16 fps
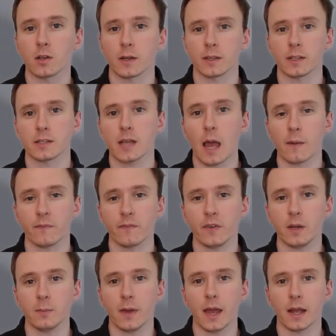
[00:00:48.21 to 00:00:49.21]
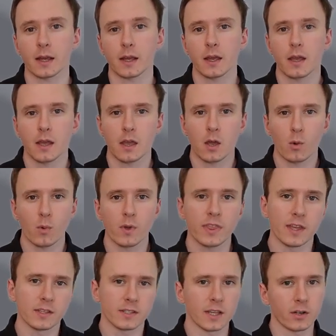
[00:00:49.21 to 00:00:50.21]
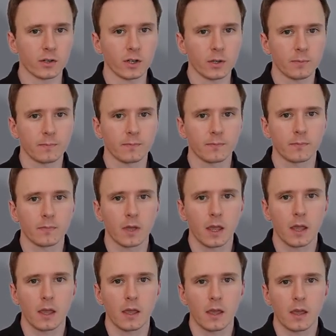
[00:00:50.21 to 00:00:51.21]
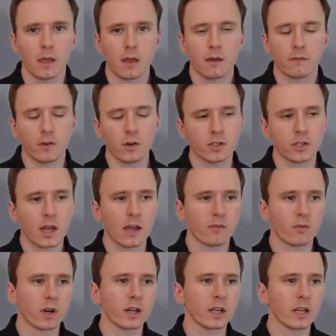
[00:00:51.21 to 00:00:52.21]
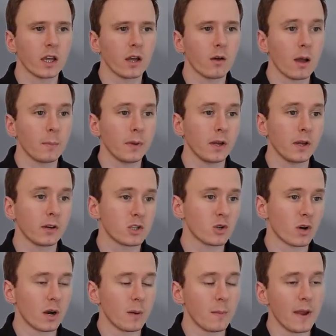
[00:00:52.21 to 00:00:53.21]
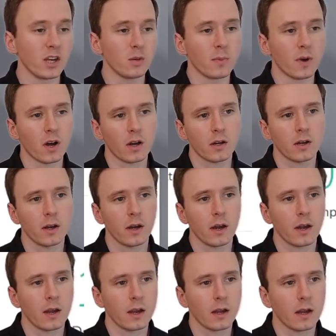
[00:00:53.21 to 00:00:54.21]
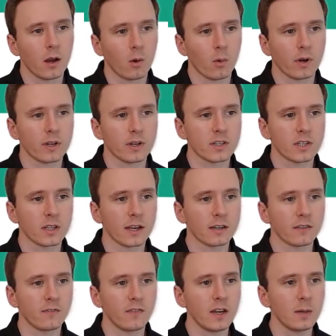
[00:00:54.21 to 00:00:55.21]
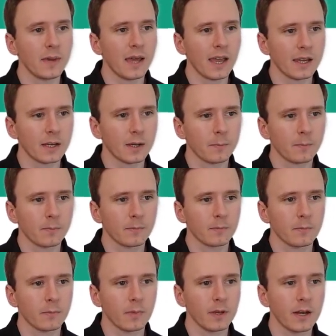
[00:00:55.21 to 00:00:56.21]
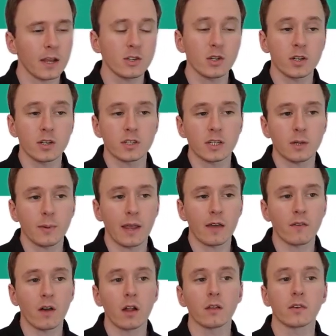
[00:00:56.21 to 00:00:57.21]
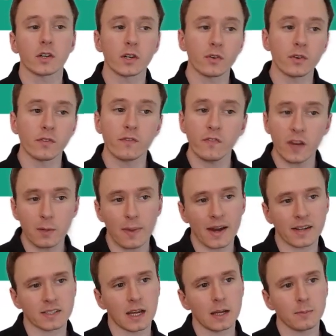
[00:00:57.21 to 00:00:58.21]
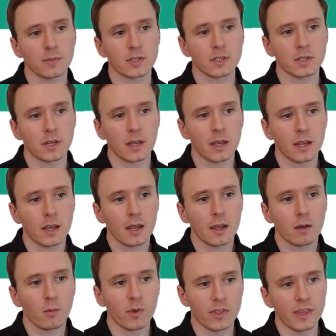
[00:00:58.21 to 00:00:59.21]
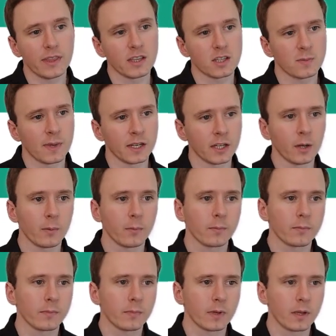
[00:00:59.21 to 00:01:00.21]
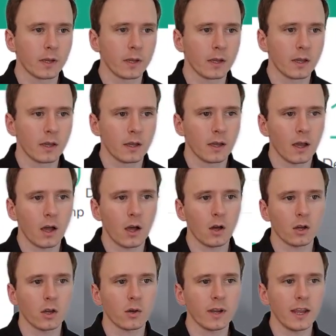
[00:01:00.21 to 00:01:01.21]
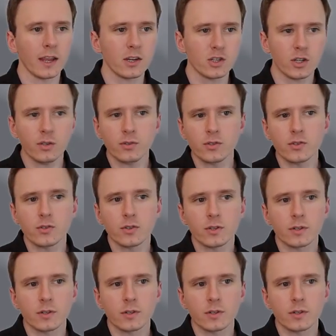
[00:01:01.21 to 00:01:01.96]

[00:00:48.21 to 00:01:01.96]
at the top feedback within Centercode. First off, we're going to go up here to our menu bar. We're going to select feedback, and as you can see, we have all of our different feedback types within this menu. I'll go to issues.